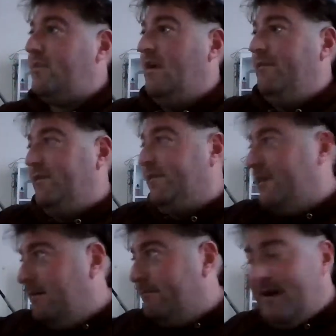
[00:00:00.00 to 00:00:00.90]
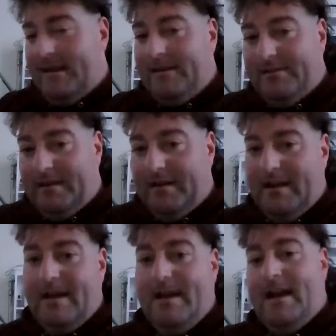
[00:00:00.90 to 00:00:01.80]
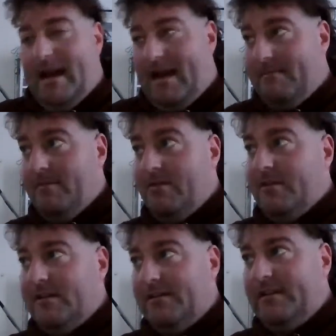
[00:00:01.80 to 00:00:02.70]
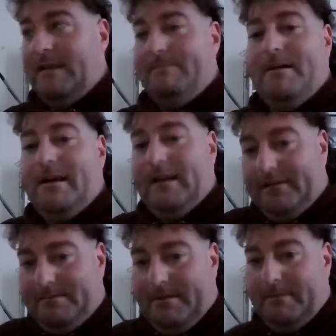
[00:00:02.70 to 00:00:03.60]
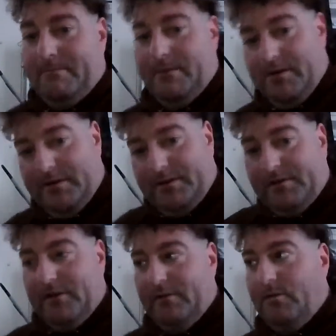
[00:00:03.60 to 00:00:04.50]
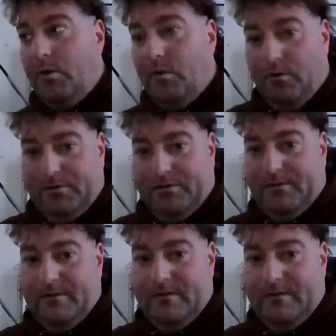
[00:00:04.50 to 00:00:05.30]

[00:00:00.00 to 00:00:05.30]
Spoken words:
if I start painting, am I going to see the paint being applied onto the walls?